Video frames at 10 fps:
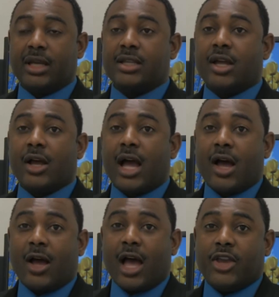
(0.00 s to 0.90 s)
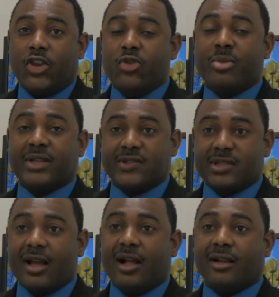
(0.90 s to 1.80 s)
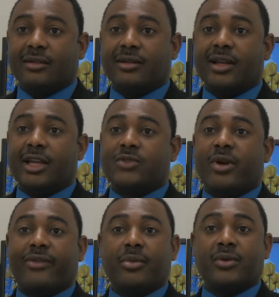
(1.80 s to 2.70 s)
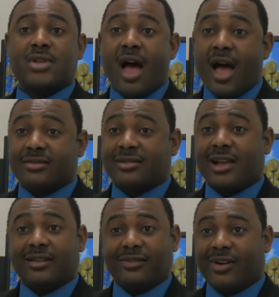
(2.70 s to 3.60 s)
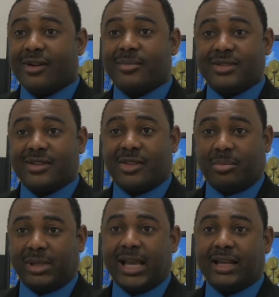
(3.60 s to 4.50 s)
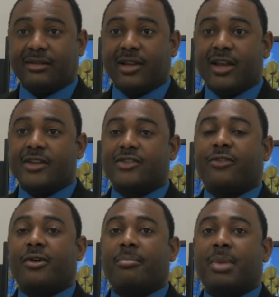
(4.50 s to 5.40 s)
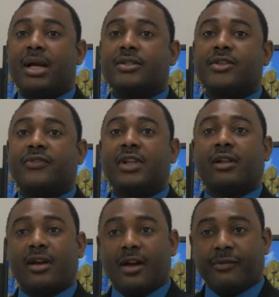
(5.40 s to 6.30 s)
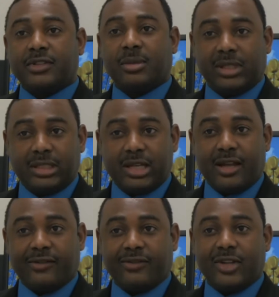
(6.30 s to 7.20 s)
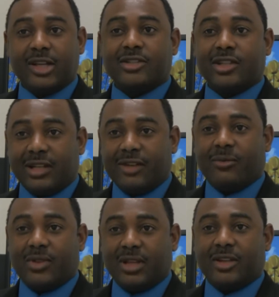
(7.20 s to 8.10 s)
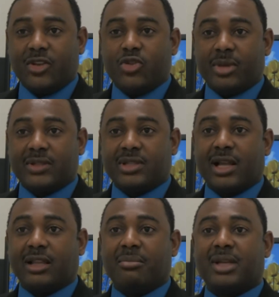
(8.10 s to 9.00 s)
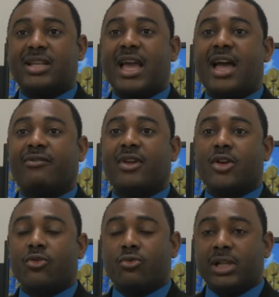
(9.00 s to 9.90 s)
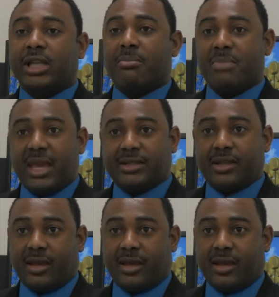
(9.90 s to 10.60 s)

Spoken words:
Now, a human cell is one of the most hostile environments on the planet. So for a bug to feel comfortable enough to live within a human cell, it must have really amazing